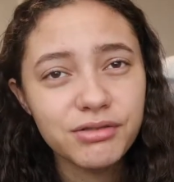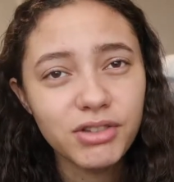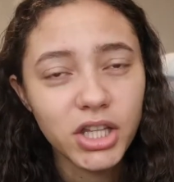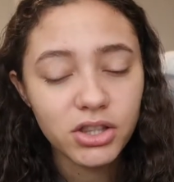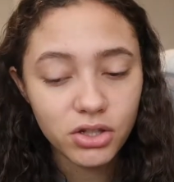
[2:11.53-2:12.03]

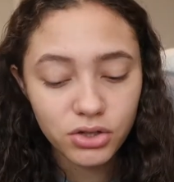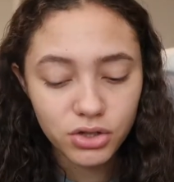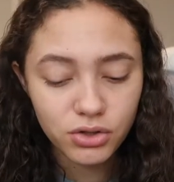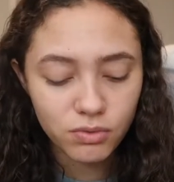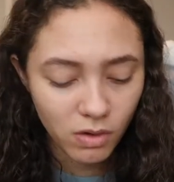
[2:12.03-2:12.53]
like
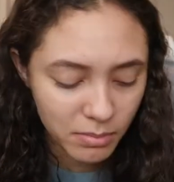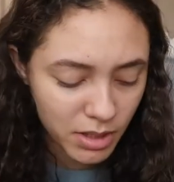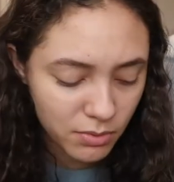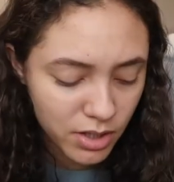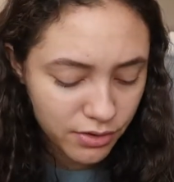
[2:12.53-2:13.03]
that you
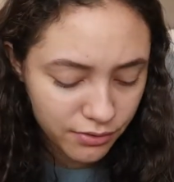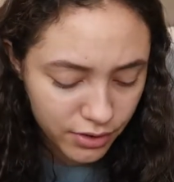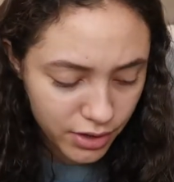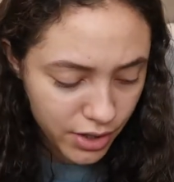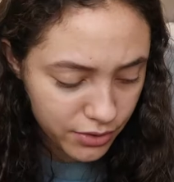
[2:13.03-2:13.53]
normally would
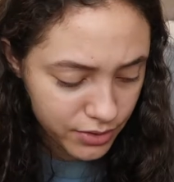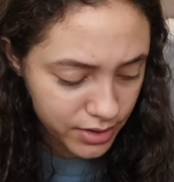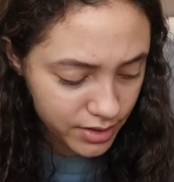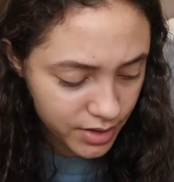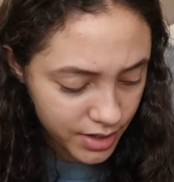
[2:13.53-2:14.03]
for a
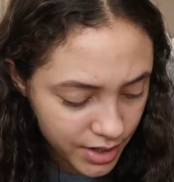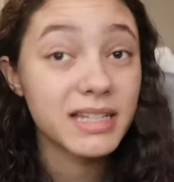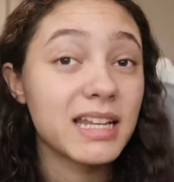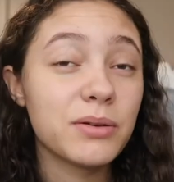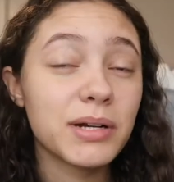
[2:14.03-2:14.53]
ghost
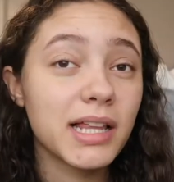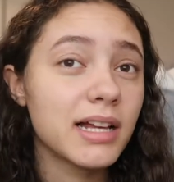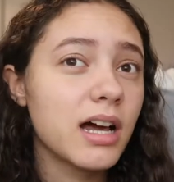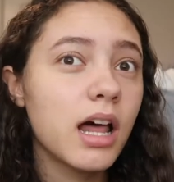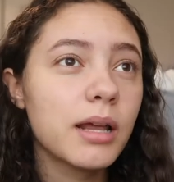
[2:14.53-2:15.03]
because I didn't want to
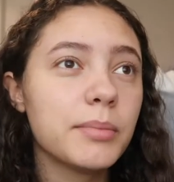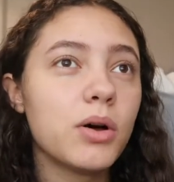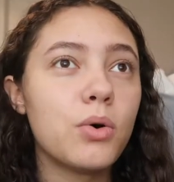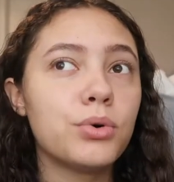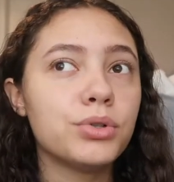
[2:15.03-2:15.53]
like cut up a
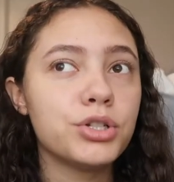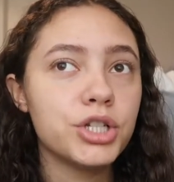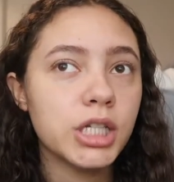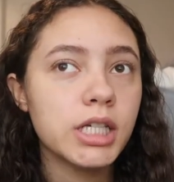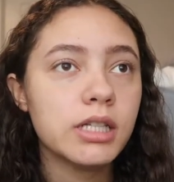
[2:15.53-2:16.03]
whole
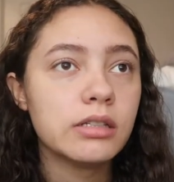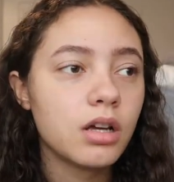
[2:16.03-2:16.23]
sheet.